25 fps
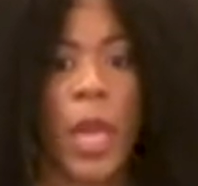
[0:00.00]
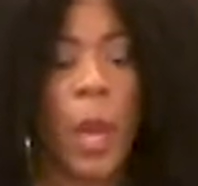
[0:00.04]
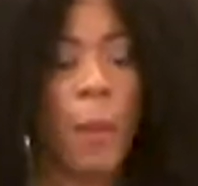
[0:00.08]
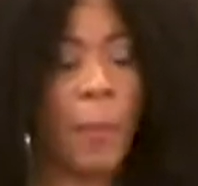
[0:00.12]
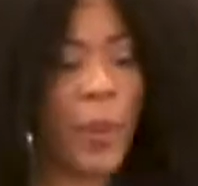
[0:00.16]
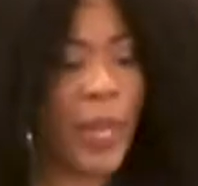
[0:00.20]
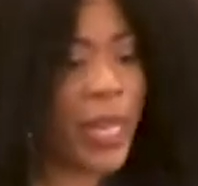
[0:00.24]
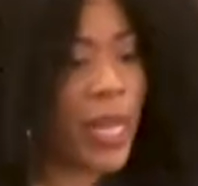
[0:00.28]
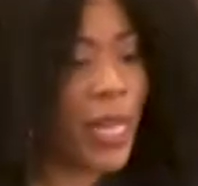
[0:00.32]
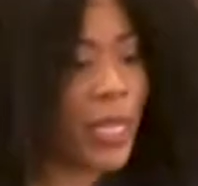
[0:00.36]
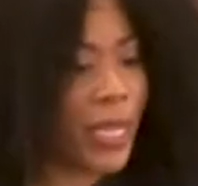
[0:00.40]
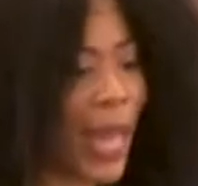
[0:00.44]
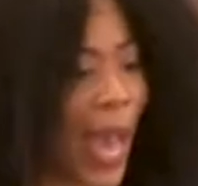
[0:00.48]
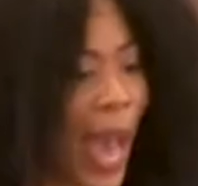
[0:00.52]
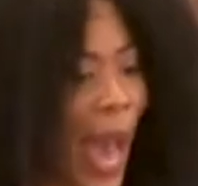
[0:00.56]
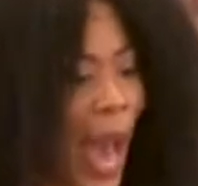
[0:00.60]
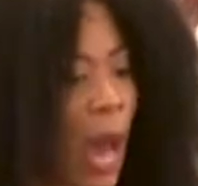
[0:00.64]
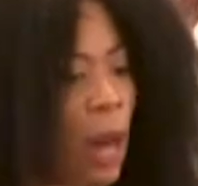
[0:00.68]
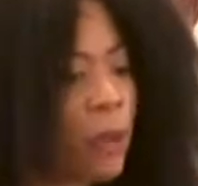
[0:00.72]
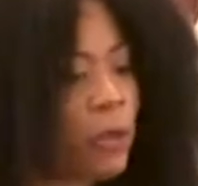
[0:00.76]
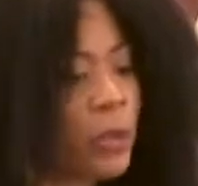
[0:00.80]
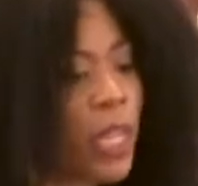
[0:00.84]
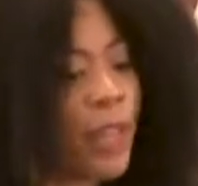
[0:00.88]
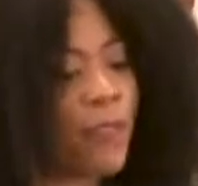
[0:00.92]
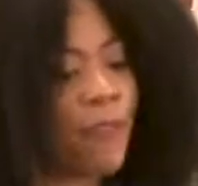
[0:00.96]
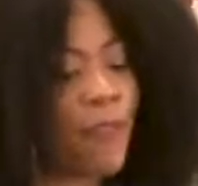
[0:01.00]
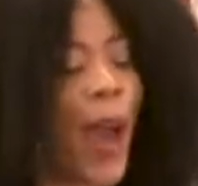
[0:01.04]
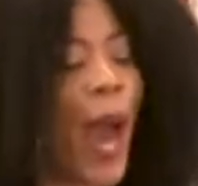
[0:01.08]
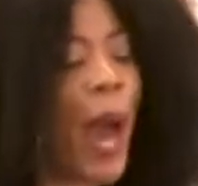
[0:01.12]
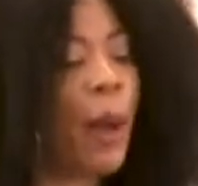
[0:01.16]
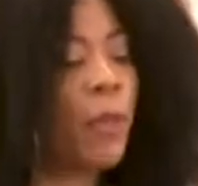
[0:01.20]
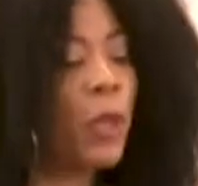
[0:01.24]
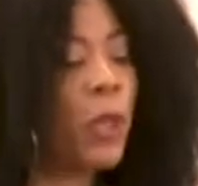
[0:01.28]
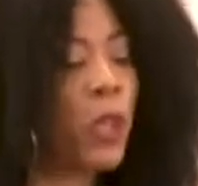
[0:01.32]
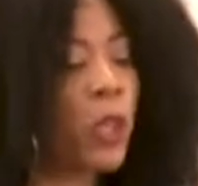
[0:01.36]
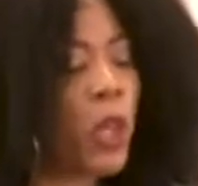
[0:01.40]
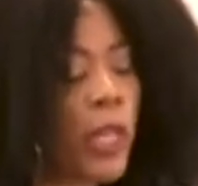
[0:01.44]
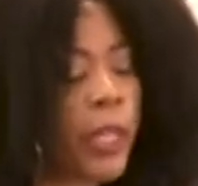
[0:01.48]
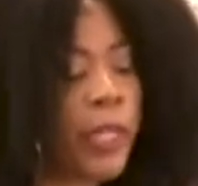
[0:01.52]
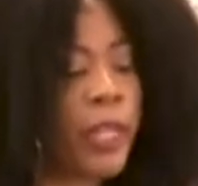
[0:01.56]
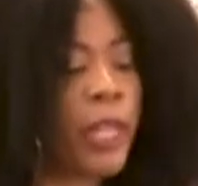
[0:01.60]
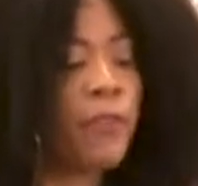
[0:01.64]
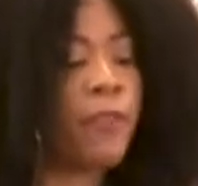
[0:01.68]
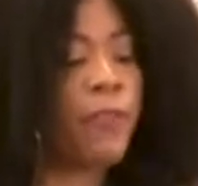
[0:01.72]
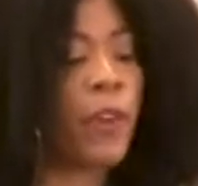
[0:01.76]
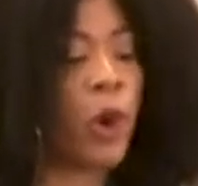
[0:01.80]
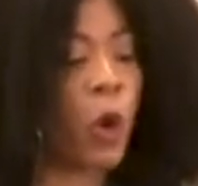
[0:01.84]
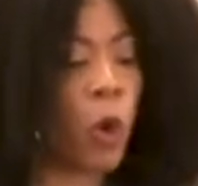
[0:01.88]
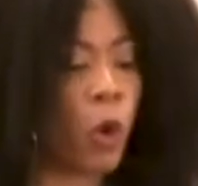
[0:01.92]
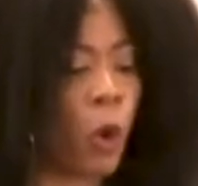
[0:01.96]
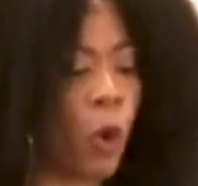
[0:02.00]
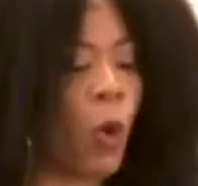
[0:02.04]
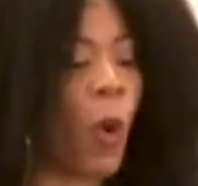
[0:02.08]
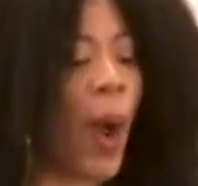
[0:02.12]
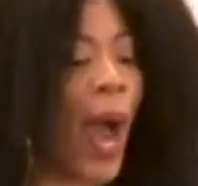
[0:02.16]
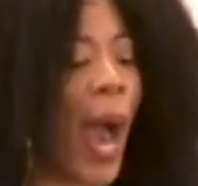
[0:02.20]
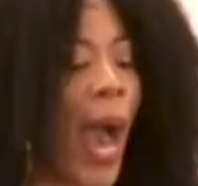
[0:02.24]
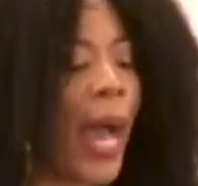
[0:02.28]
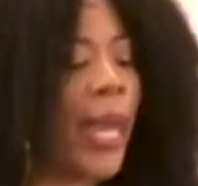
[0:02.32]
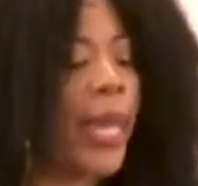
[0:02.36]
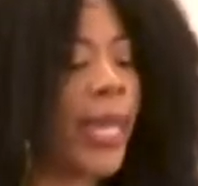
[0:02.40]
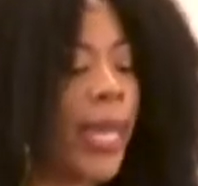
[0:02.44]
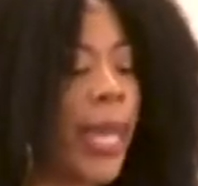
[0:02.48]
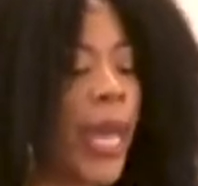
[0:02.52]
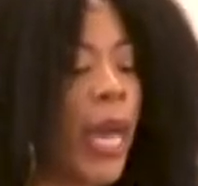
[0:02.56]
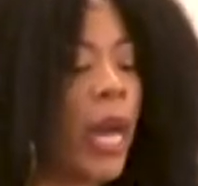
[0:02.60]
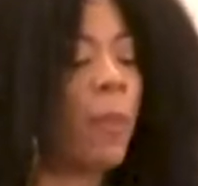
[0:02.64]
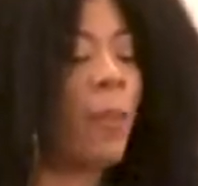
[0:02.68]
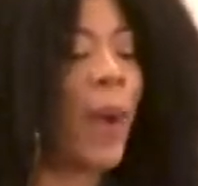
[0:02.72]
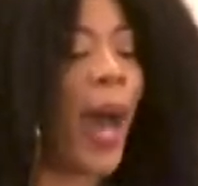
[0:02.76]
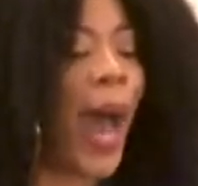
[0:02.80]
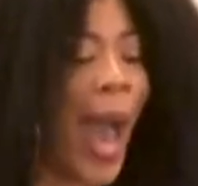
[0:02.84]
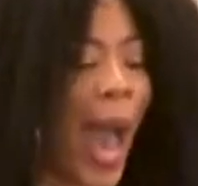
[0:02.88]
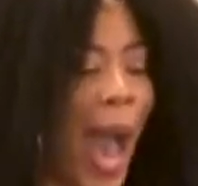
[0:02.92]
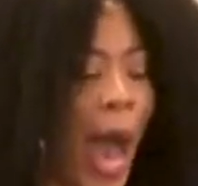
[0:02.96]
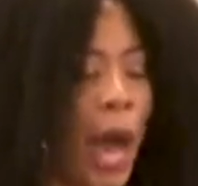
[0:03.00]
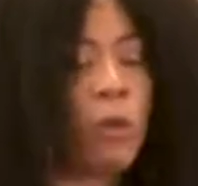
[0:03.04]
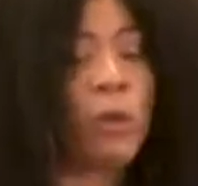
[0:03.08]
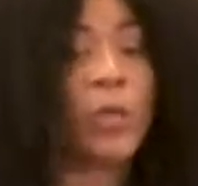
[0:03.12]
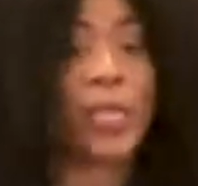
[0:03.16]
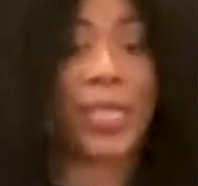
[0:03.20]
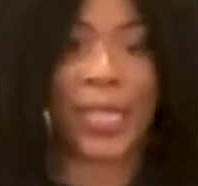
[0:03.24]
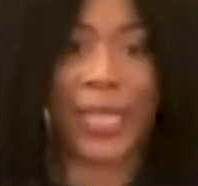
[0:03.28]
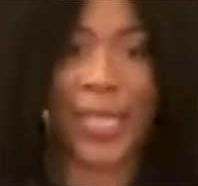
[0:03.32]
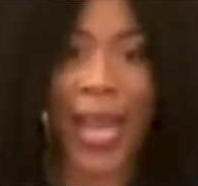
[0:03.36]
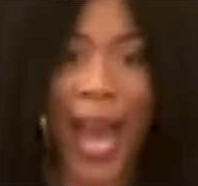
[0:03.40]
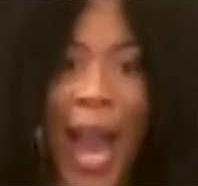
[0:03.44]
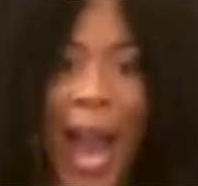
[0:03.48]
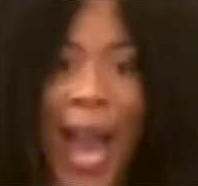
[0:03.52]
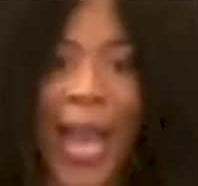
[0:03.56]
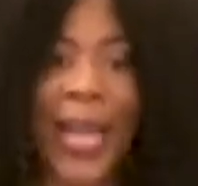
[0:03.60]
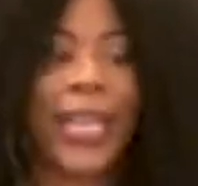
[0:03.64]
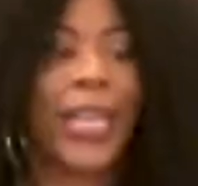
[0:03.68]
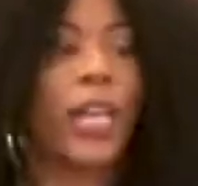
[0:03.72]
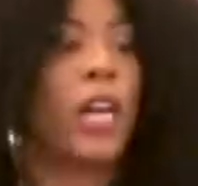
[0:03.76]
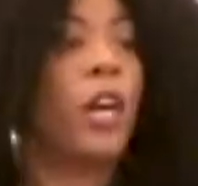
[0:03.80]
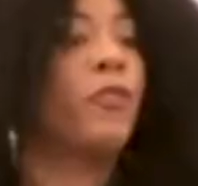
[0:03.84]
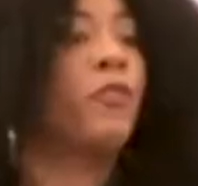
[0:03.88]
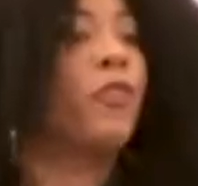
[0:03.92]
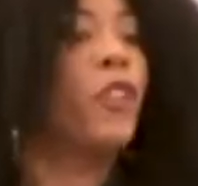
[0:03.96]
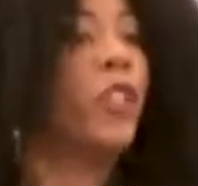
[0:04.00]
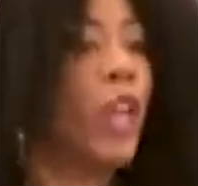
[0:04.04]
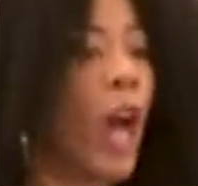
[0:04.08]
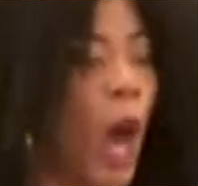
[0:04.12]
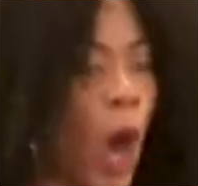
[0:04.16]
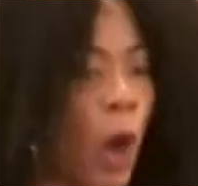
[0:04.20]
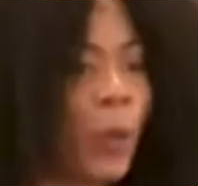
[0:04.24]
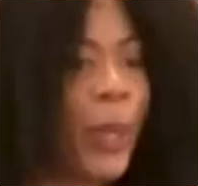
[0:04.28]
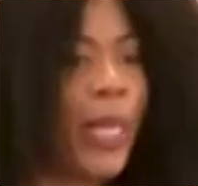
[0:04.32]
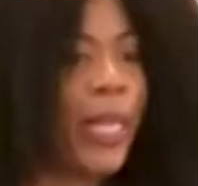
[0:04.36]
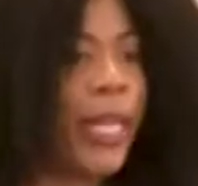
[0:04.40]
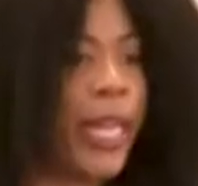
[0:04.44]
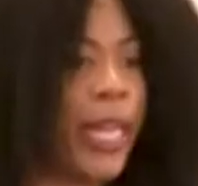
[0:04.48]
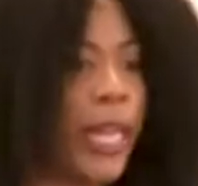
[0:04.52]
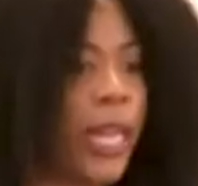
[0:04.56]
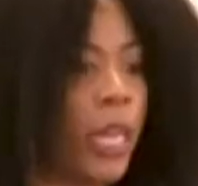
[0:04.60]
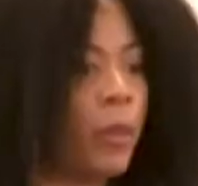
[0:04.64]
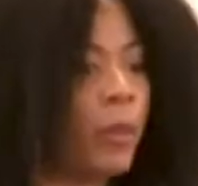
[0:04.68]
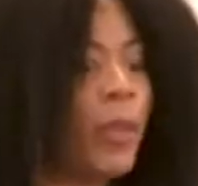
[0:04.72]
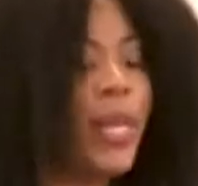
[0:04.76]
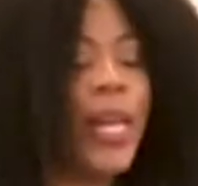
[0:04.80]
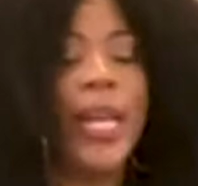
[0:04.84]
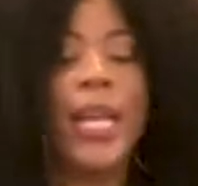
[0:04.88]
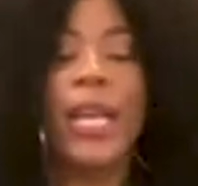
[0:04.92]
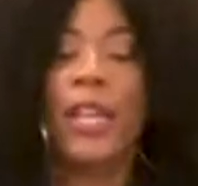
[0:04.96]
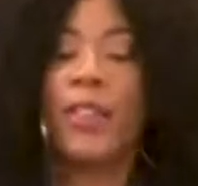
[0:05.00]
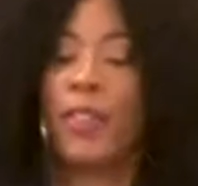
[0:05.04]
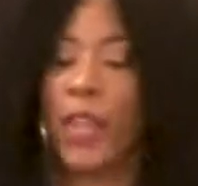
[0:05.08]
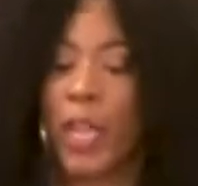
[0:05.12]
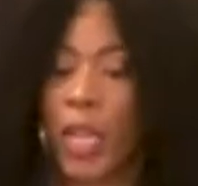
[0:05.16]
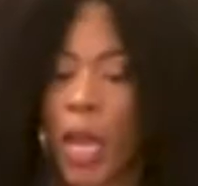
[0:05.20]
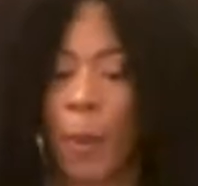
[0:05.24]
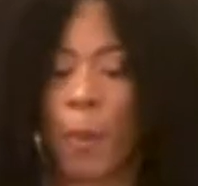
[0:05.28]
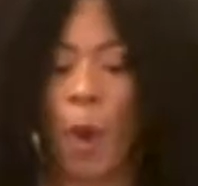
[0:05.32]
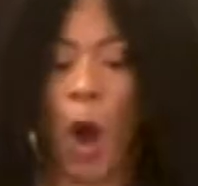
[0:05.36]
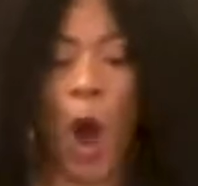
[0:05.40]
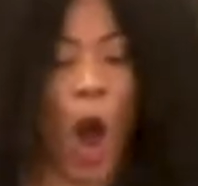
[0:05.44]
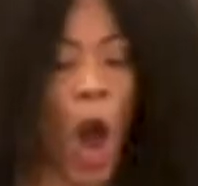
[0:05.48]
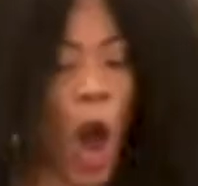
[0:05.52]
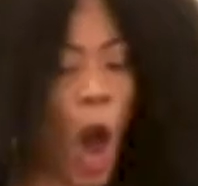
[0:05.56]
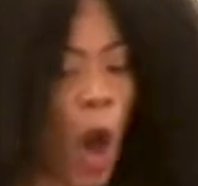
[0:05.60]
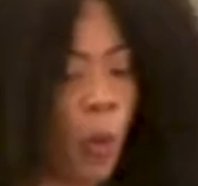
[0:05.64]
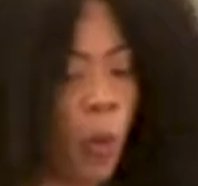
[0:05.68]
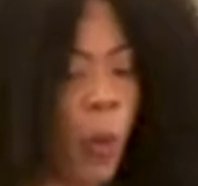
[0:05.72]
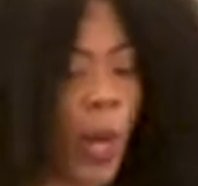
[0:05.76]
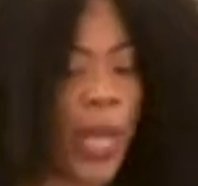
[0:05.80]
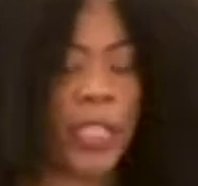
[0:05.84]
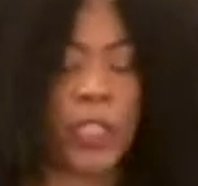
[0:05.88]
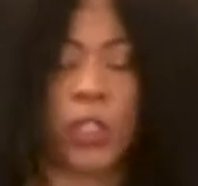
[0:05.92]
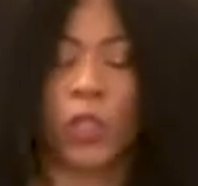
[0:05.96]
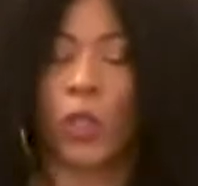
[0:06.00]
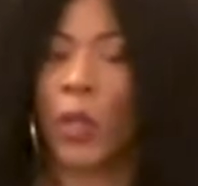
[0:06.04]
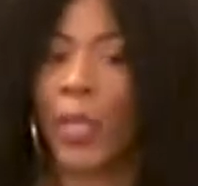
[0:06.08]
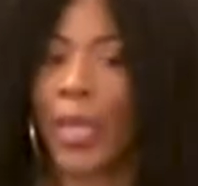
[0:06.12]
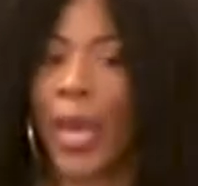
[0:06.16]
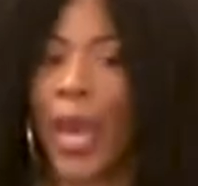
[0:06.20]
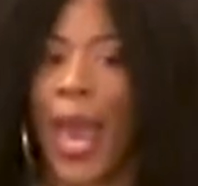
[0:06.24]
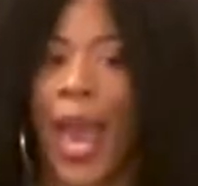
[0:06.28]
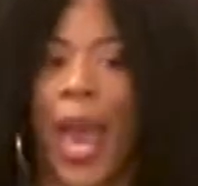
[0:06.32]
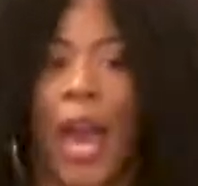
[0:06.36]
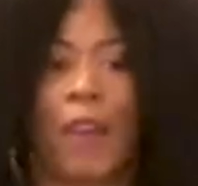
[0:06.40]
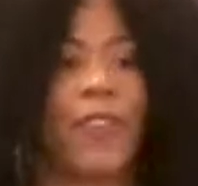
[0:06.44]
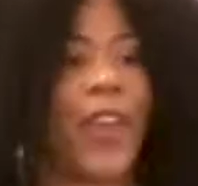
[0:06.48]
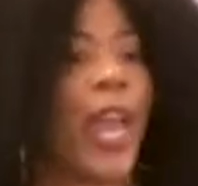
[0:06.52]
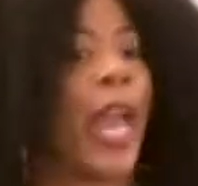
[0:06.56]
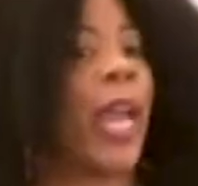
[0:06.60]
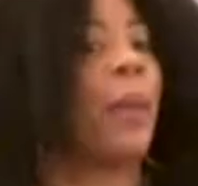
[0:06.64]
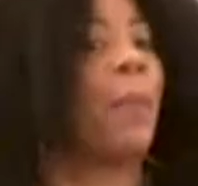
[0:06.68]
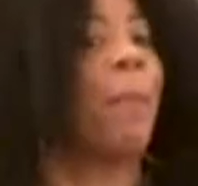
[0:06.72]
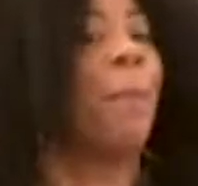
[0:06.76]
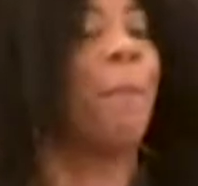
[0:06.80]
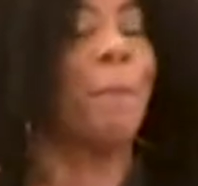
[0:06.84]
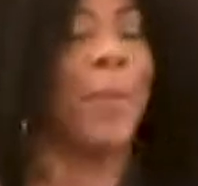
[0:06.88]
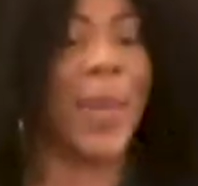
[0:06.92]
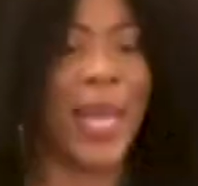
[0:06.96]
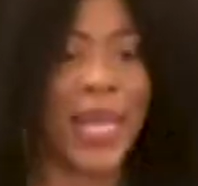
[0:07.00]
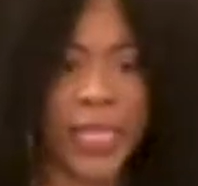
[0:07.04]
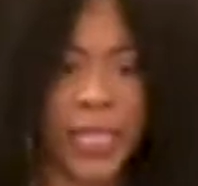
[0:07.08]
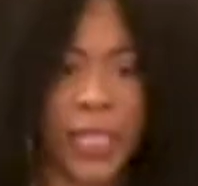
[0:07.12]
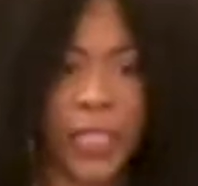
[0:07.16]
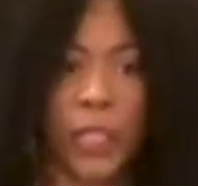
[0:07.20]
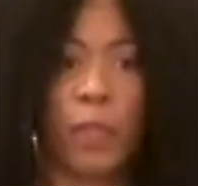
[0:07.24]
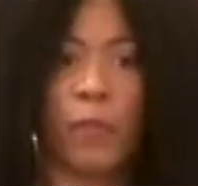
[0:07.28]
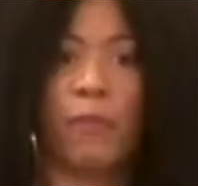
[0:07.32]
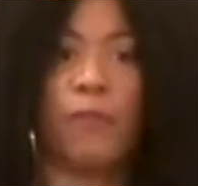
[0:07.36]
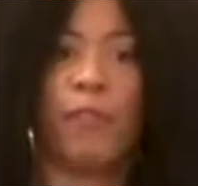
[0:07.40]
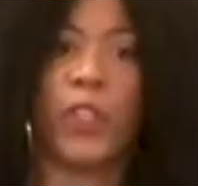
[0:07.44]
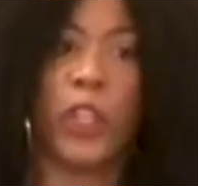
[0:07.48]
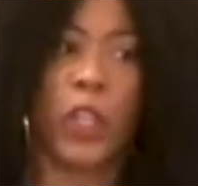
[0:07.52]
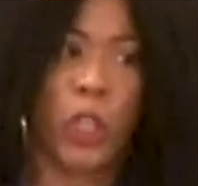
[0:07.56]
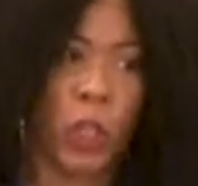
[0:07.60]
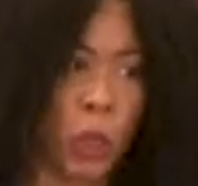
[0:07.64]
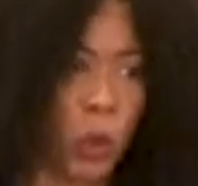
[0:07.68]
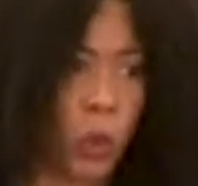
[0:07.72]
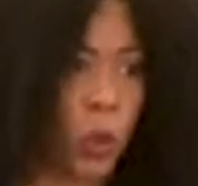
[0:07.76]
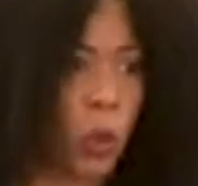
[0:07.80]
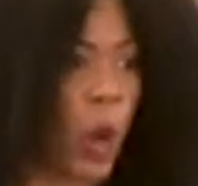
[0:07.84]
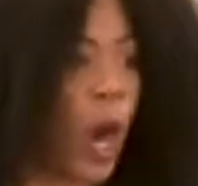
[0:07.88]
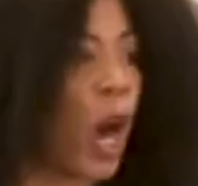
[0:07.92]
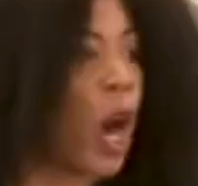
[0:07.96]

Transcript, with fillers: Because out, if I'm looking for who I am outside of knowing Him, then I'm always going to have a missed view